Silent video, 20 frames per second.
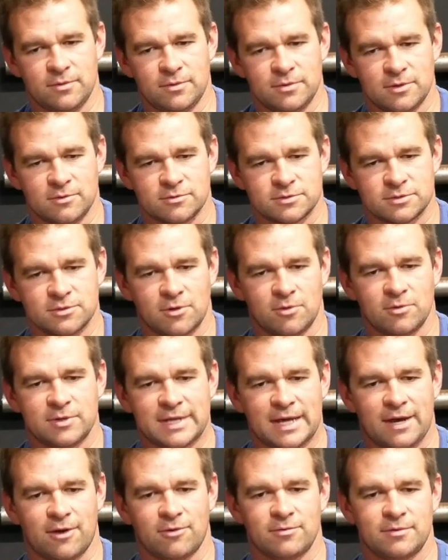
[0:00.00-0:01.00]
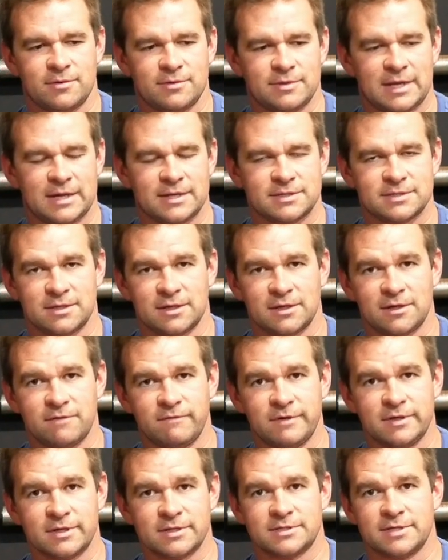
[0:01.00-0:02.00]
There is no doubt that it's an
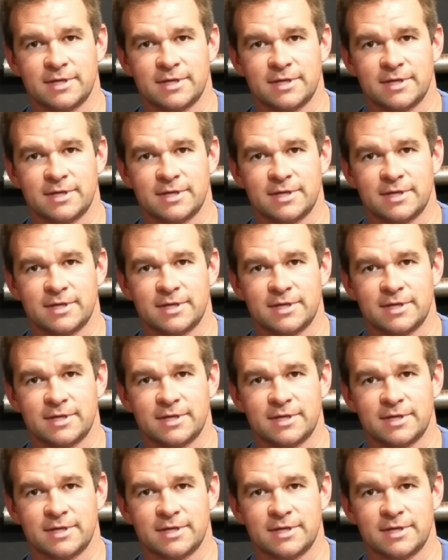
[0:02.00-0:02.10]
inconvenience